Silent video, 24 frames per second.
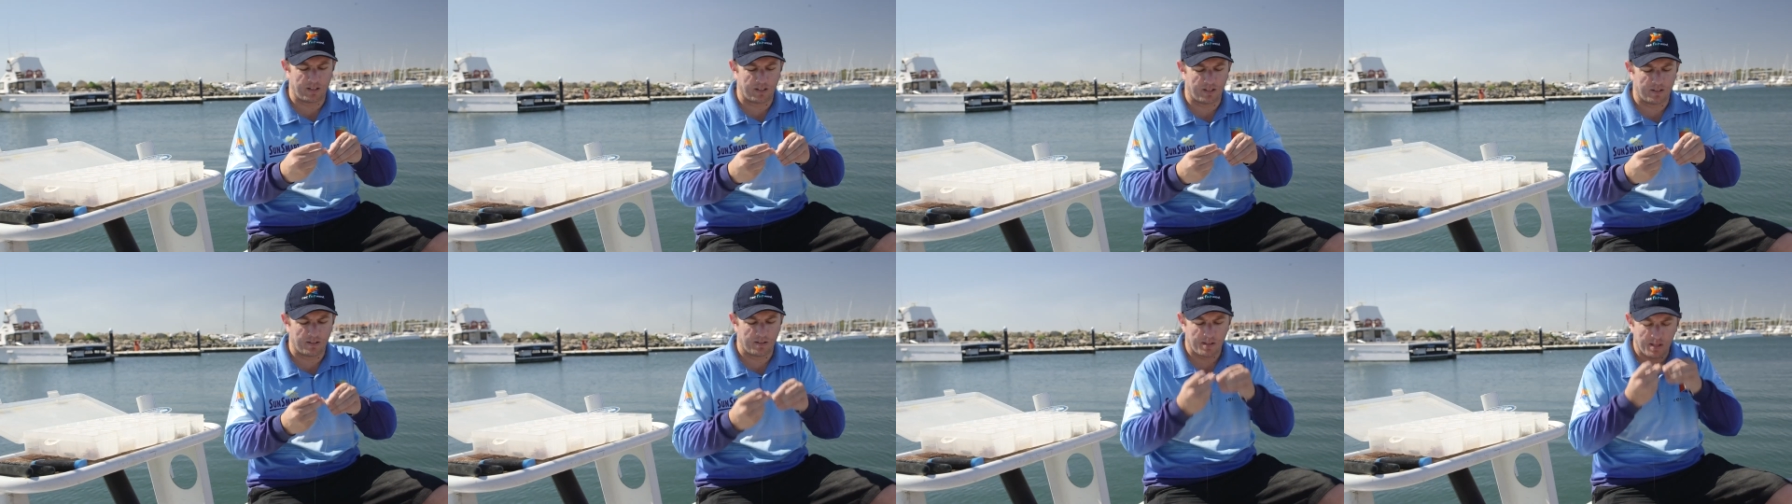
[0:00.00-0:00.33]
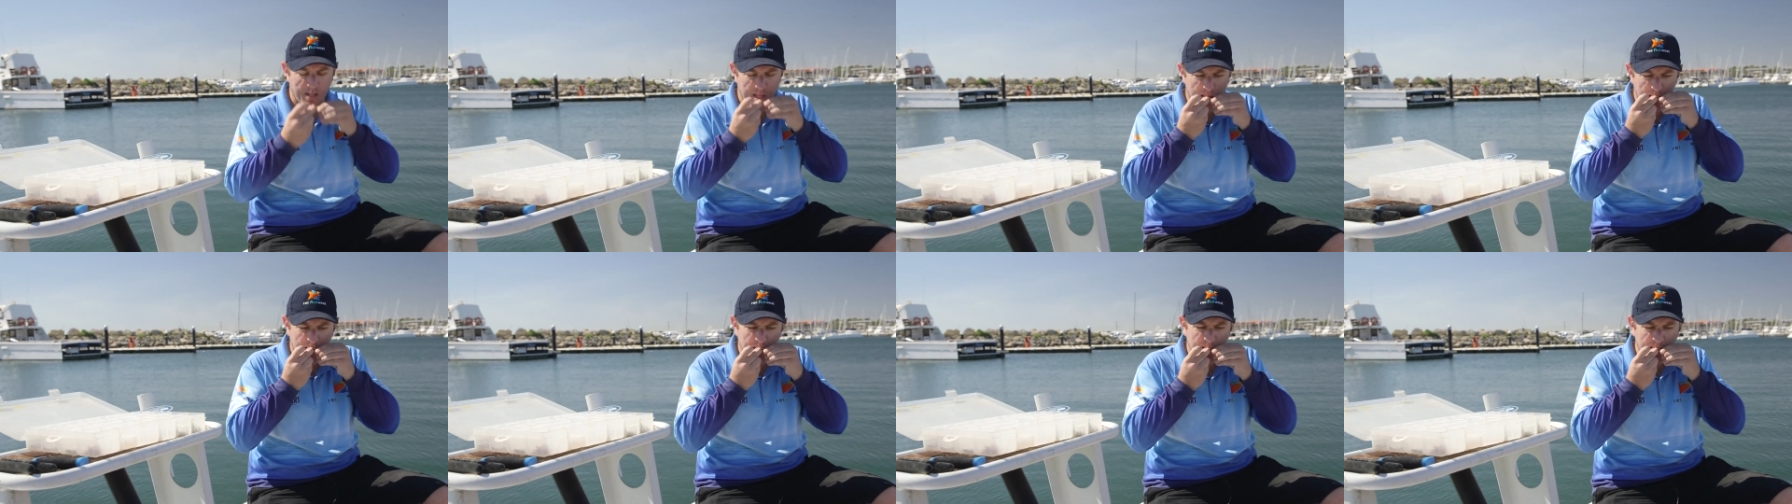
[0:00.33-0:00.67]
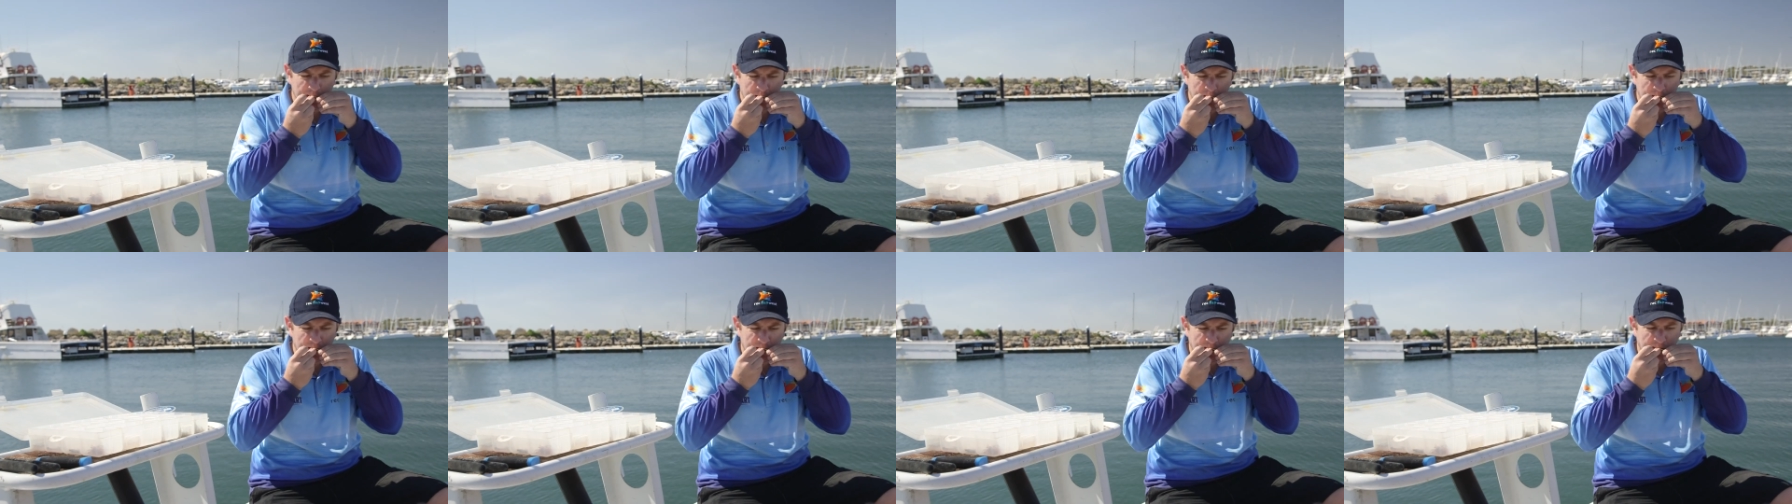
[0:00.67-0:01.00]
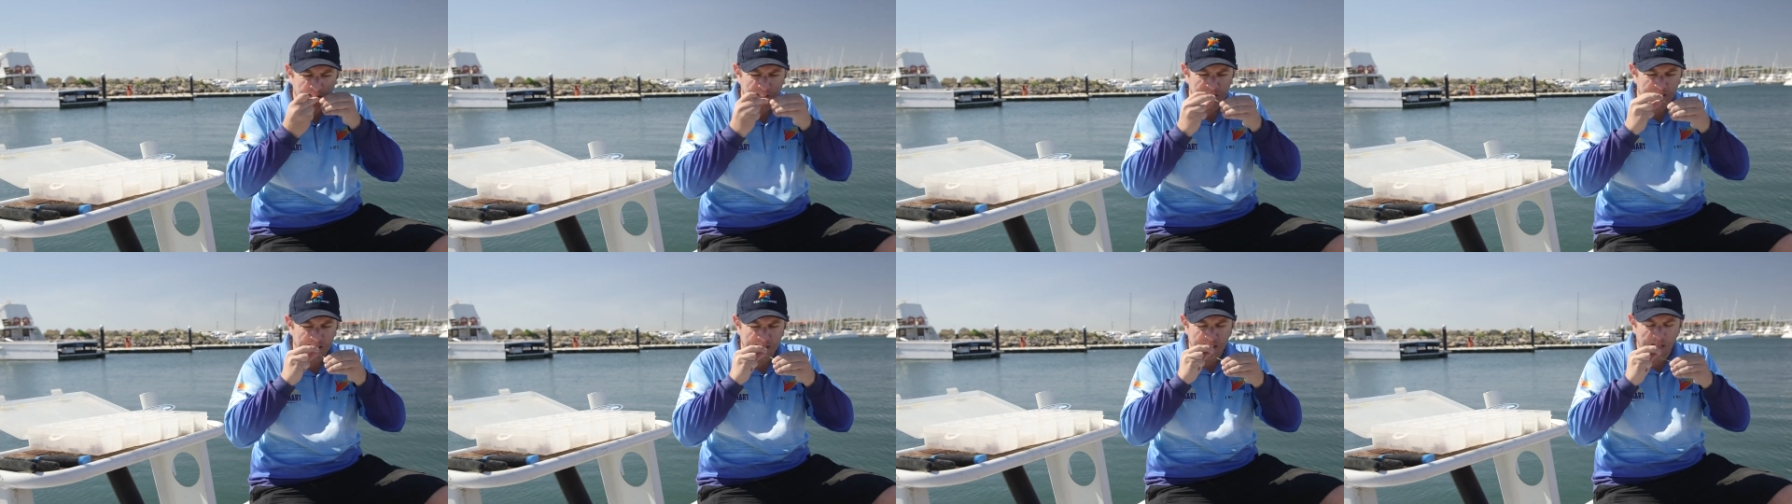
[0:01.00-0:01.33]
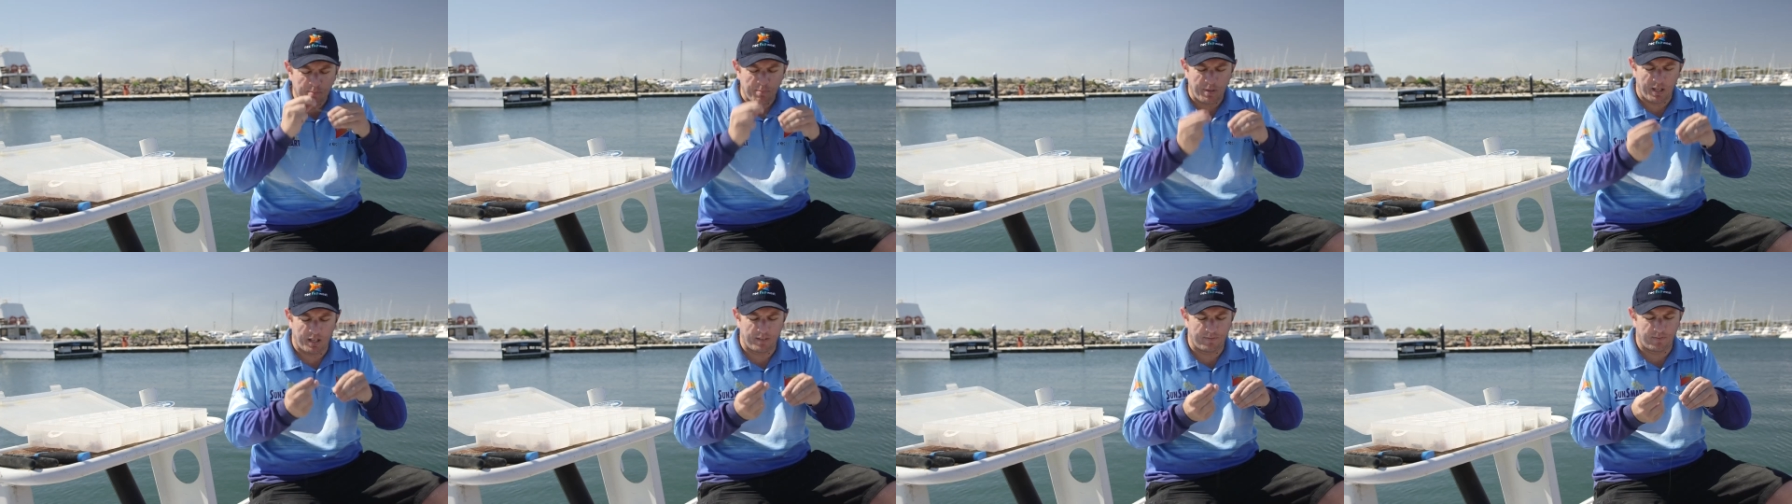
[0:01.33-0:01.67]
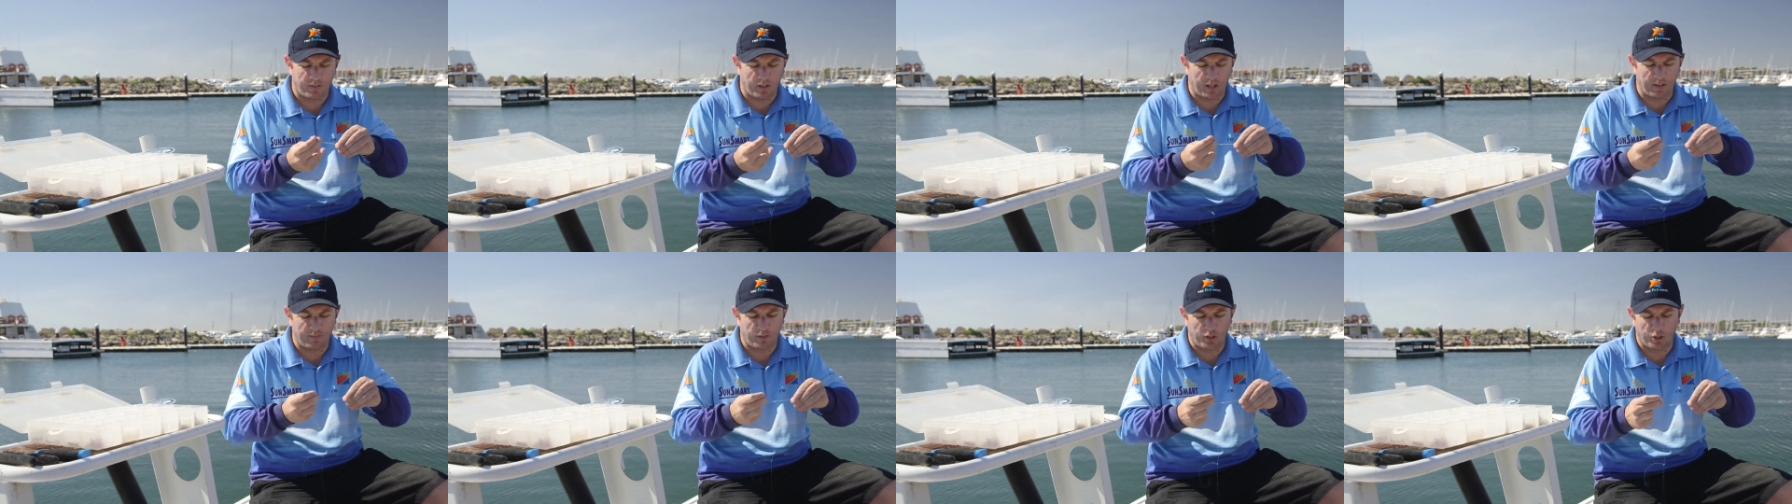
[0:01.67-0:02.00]
a
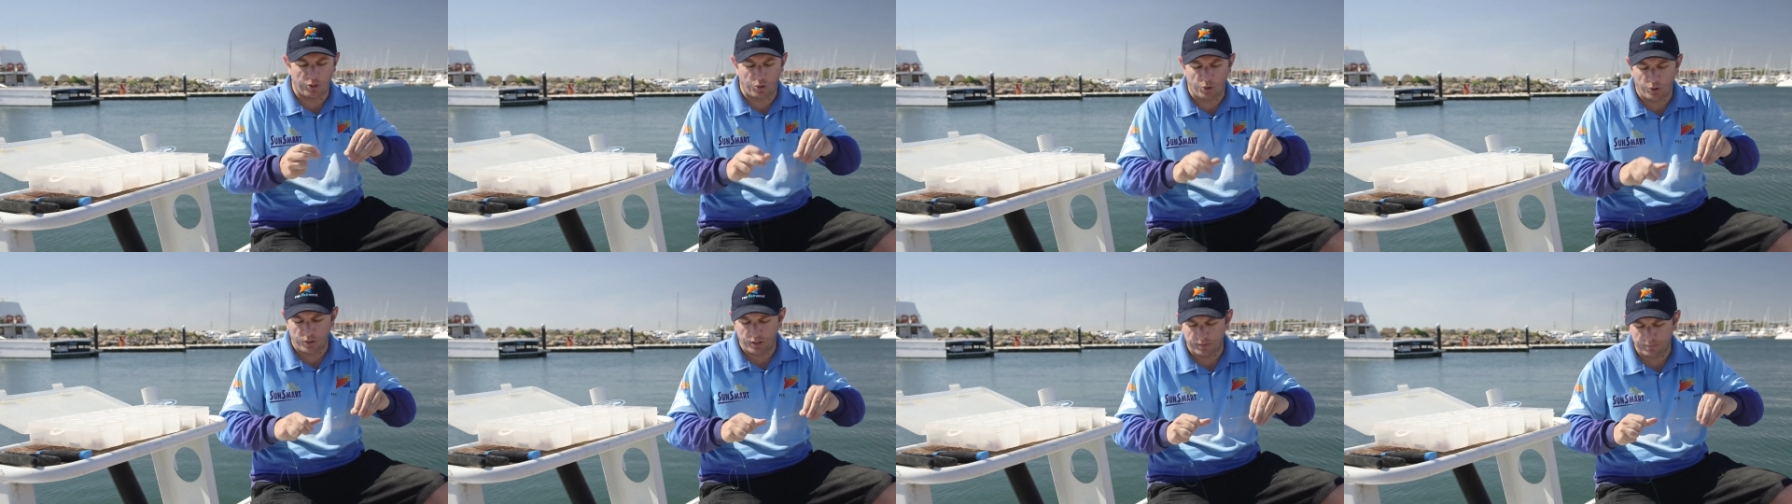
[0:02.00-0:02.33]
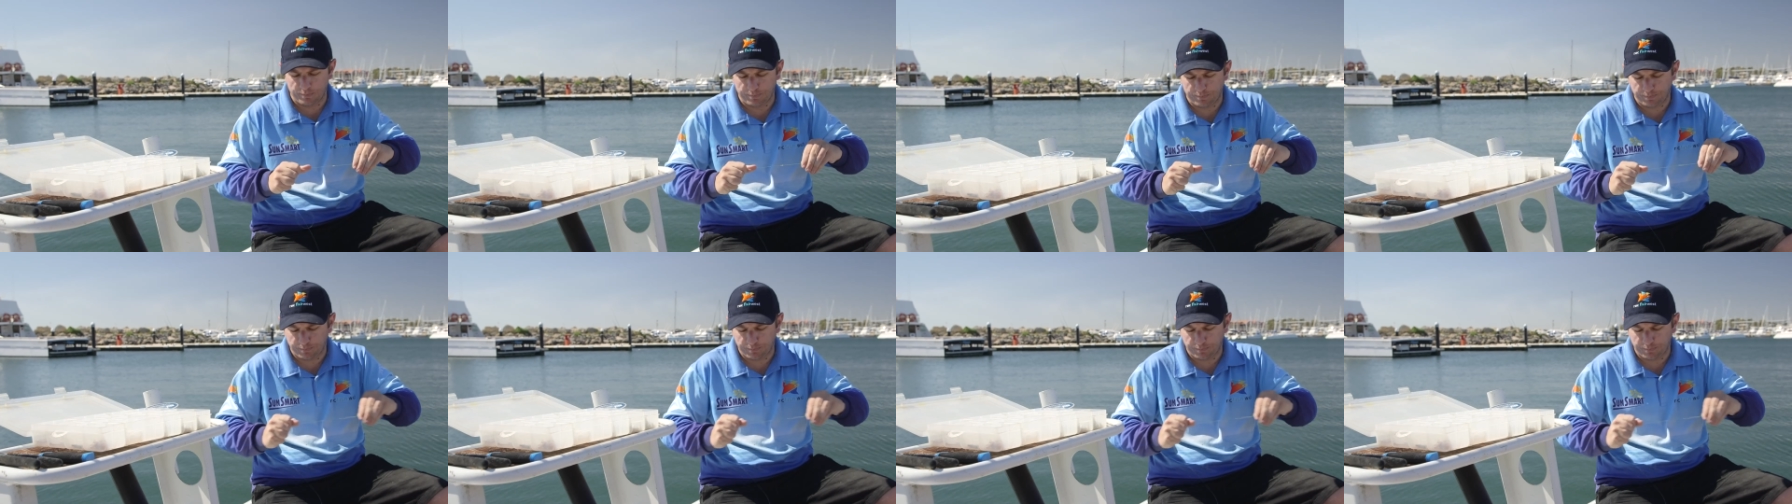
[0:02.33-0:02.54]
5/0 hook